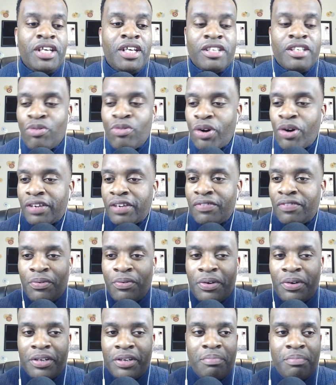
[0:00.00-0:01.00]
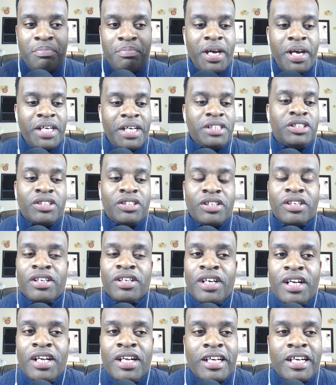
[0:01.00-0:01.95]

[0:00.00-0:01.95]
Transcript: you're working for one of the major